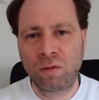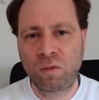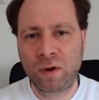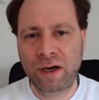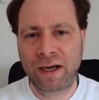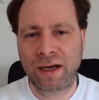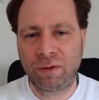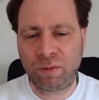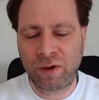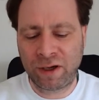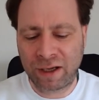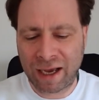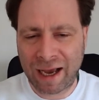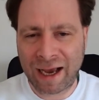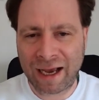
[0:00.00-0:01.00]

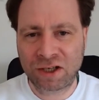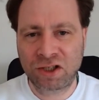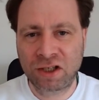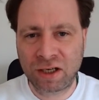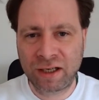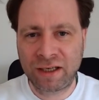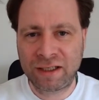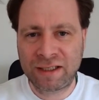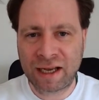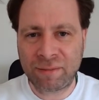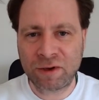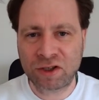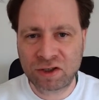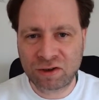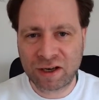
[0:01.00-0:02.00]
We're actually
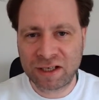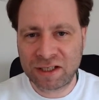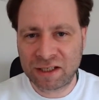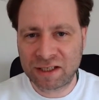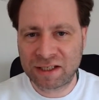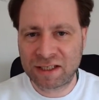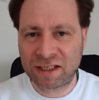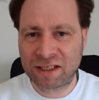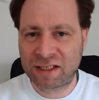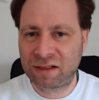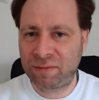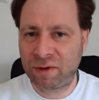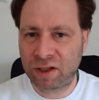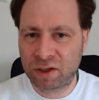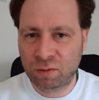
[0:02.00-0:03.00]
demonstrating a
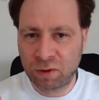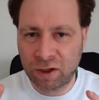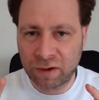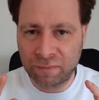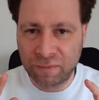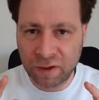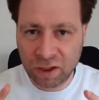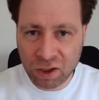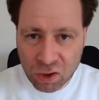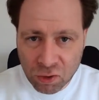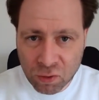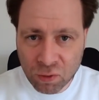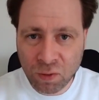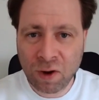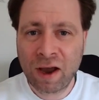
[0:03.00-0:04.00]
system that's worked for
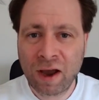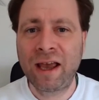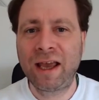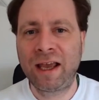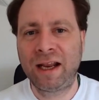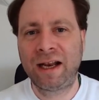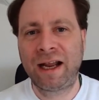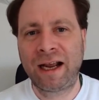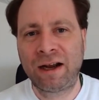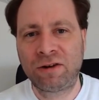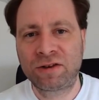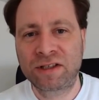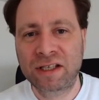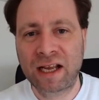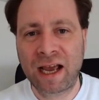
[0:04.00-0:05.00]
you
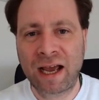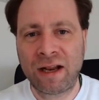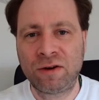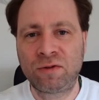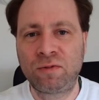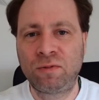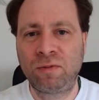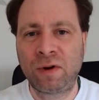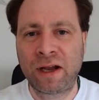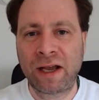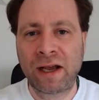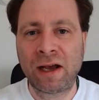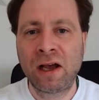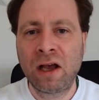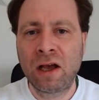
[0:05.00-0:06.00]
in-house, and
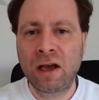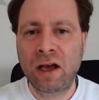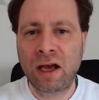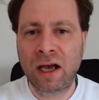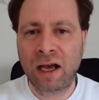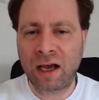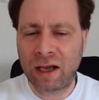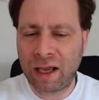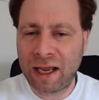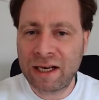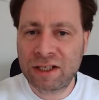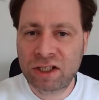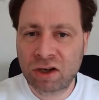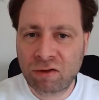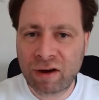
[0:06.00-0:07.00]
we're
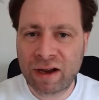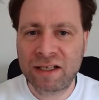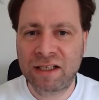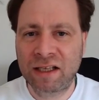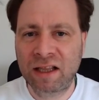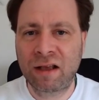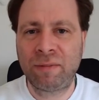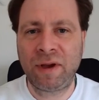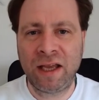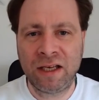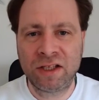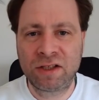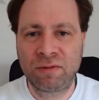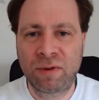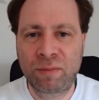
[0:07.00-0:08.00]
integrating them
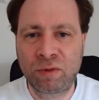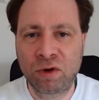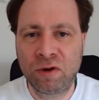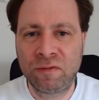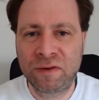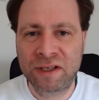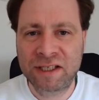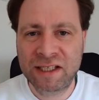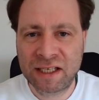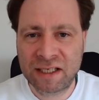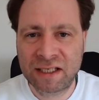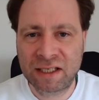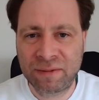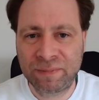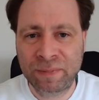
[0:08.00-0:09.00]
into a proven
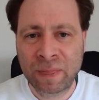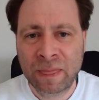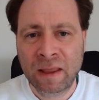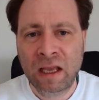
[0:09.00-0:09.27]
system.